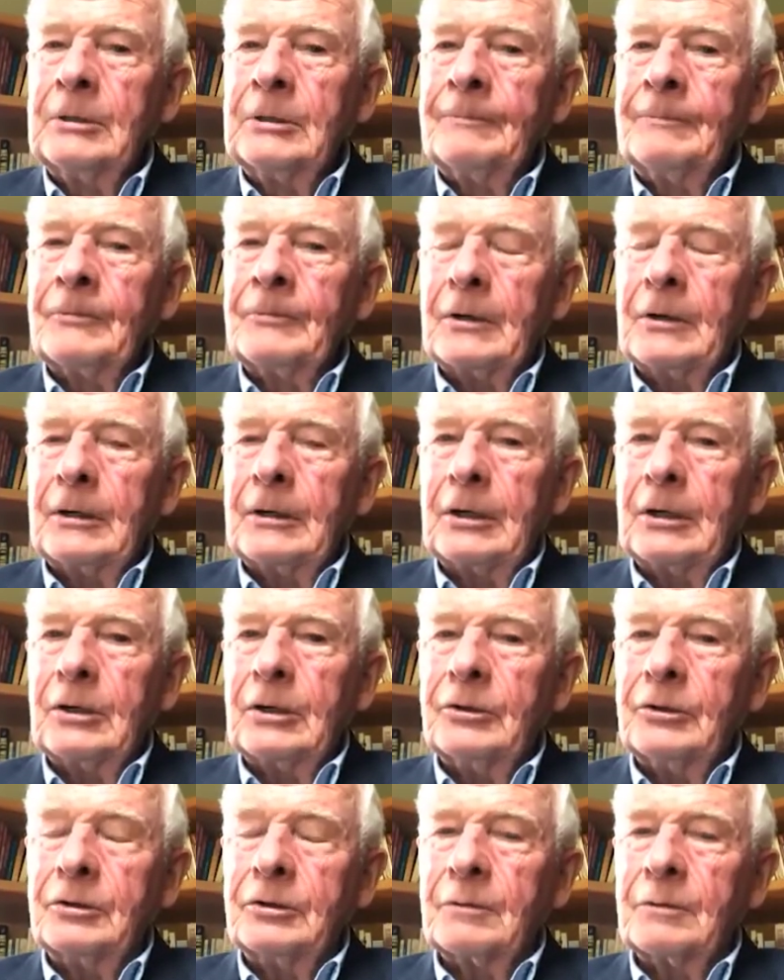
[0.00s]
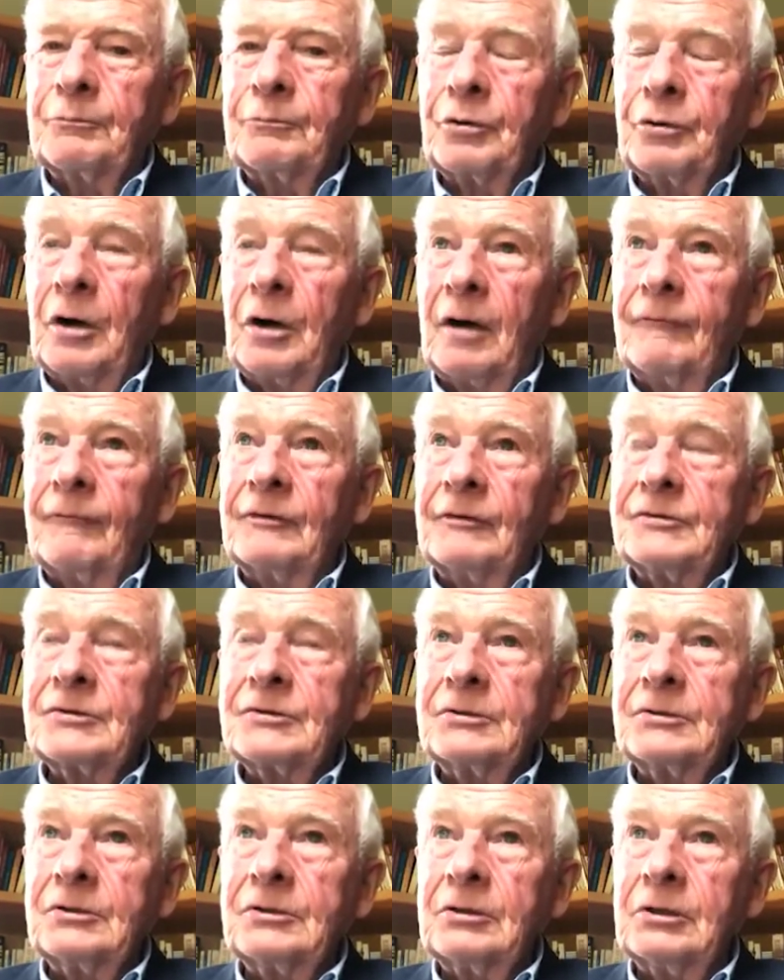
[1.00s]
in the province, and in the
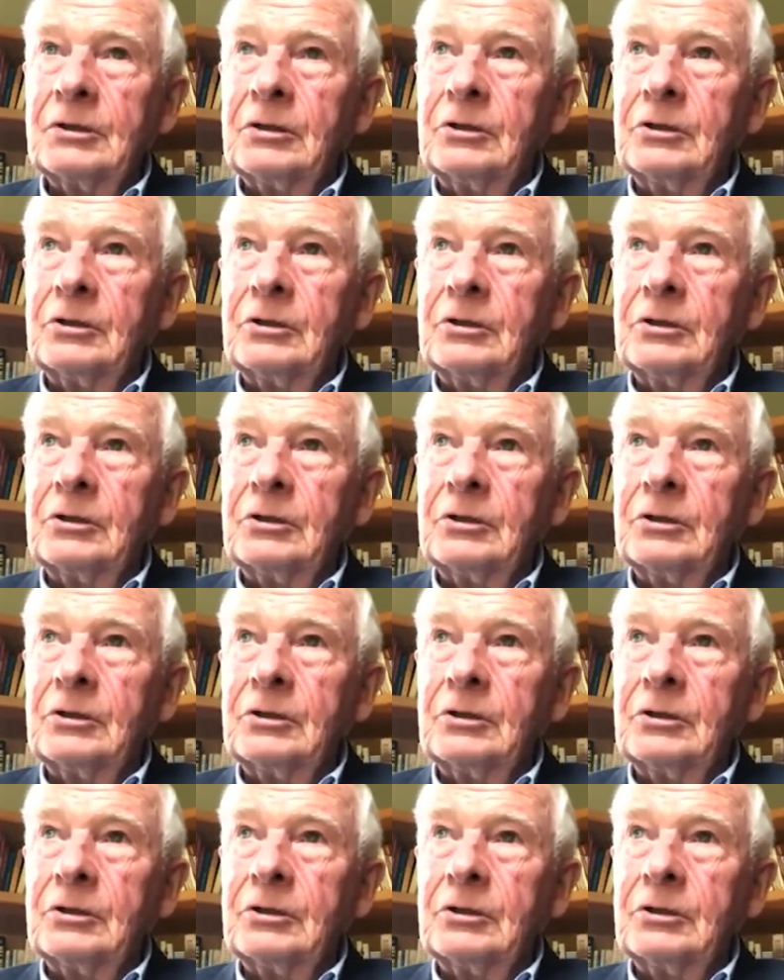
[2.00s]
nation.